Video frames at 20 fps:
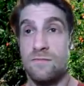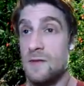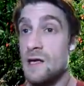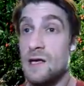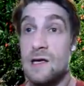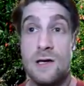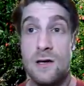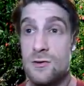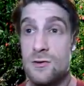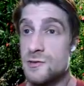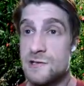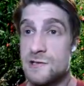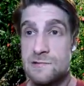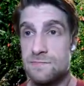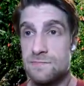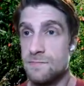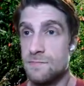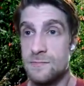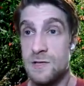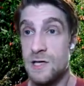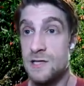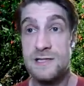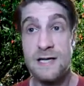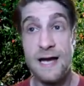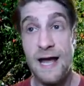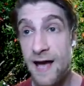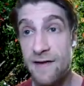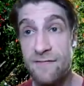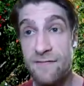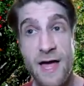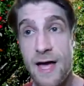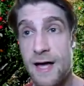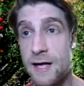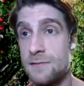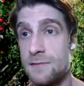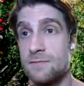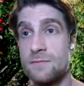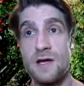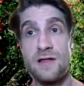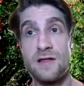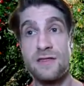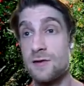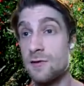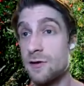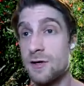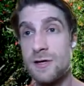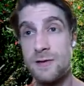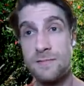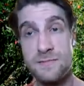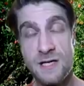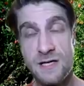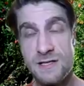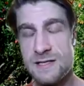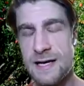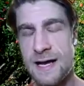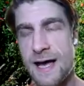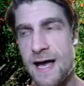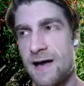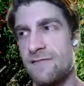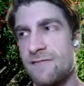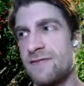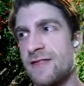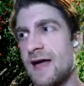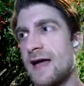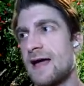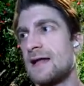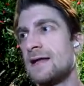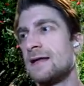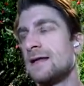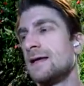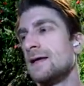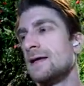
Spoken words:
EOS doesn't have that. Ethereum doesn't have that.